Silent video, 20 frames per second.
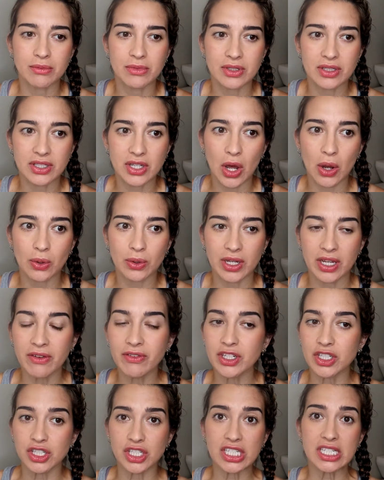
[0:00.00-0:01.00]
So
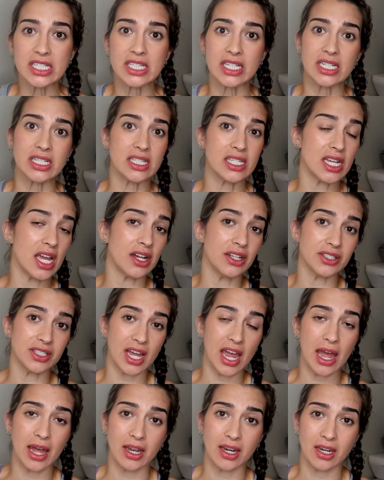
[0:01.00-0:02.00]
even Jesus yelled
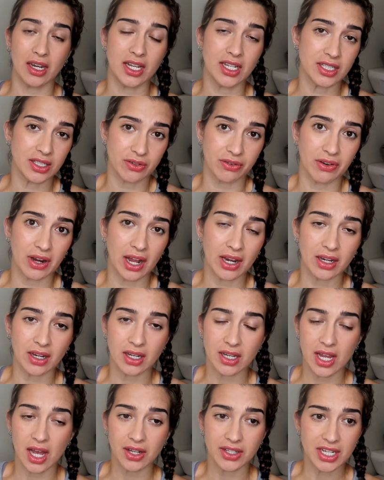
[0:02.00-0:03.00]
at his
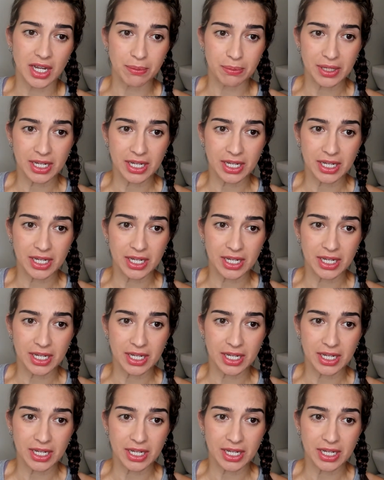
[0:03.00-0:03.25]
friend, yelled at